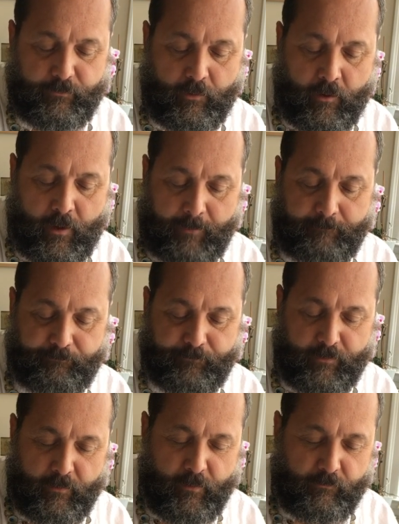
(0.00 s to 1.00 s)
All right,
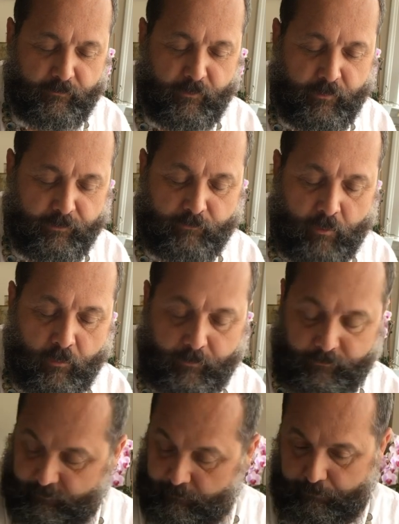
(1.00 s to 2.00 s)
so you throw
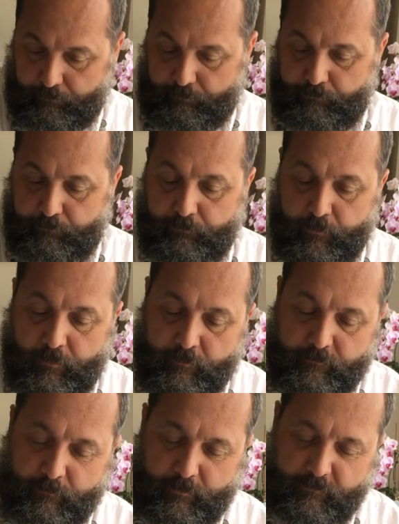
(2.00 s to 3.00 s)
in some
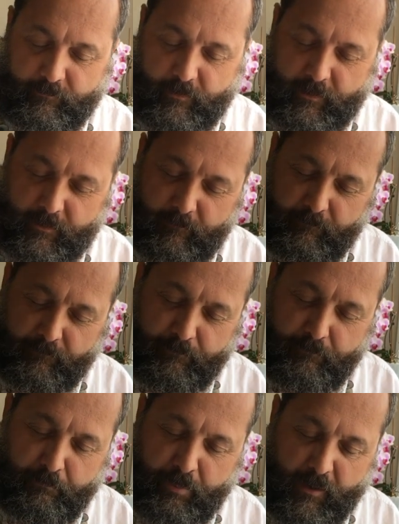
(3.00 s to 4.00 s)
of this kind of
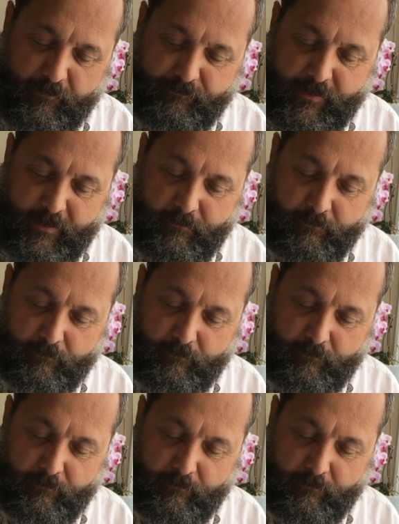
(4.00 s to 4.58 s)
puffy,